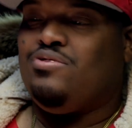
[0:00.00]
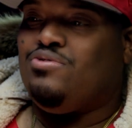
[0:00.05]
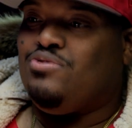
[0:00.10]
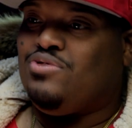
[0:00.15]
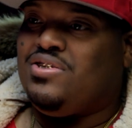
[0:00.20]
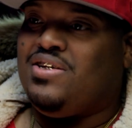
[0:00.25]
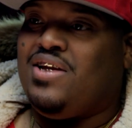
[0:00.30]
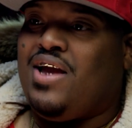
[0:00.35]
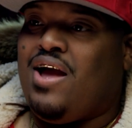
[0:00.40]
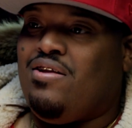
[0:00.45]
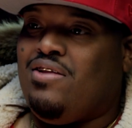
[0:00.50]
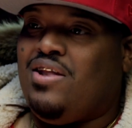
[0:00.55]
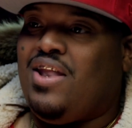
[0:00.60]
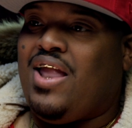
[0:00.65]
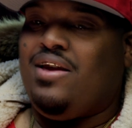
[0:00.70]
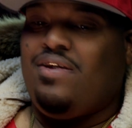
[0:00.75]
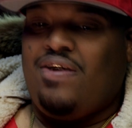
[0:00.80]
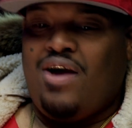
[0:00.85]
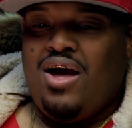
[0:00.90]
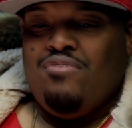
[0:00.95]
you see
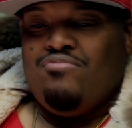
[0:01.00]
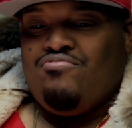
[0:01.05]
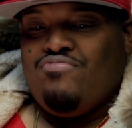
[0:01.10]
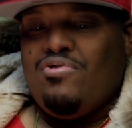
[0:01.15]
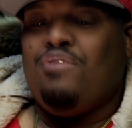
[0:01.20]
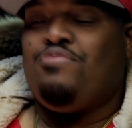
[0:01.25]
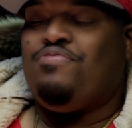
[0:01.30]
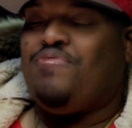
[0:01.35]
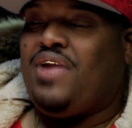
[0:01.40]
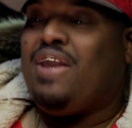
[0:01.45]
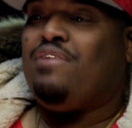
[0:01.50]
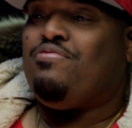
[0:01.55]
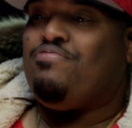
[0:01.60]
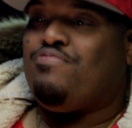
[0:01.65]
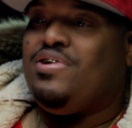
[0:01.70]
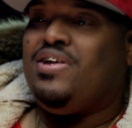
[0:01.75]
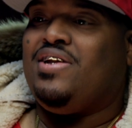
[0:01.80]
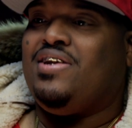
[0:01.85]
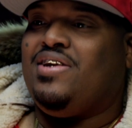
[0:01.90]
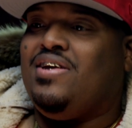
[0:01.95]
how rough
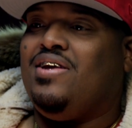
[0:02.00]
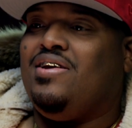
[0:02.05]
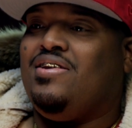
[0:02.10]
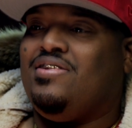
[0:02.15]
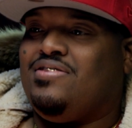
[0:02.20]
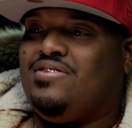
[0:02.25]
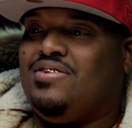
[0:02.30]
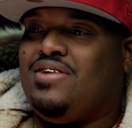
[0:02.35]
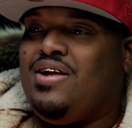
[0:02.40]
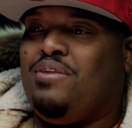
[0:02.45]
life really is.